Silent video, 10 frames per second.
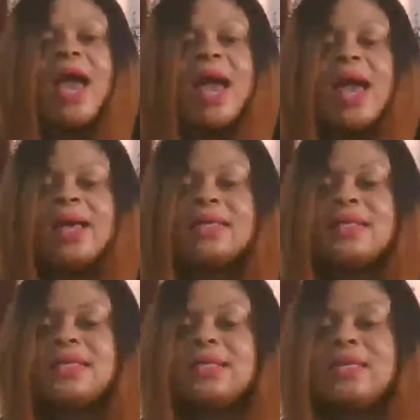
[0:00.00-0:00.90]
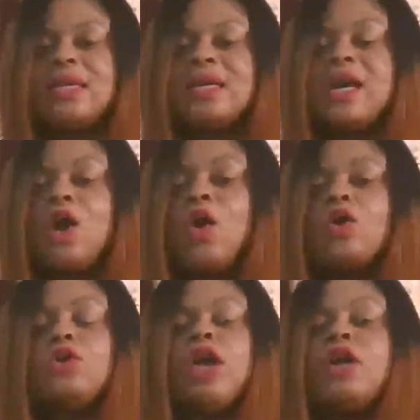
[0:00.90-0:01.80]
ask,
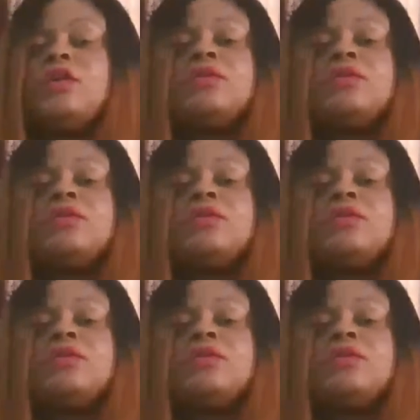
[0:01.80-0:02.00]
or